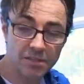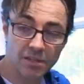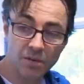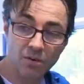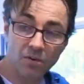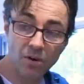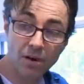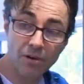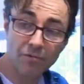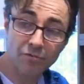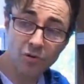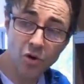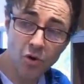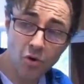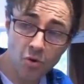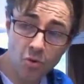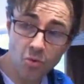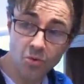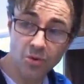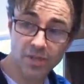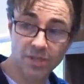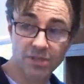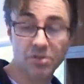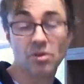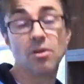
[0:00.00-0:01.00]
So I've
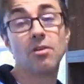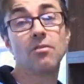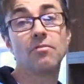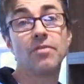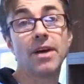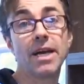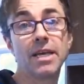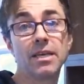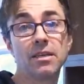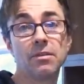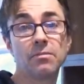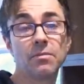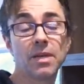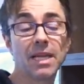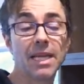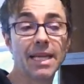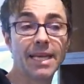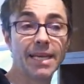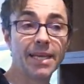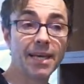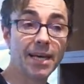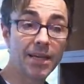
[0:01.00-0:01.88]
always got a vacuum cleaner,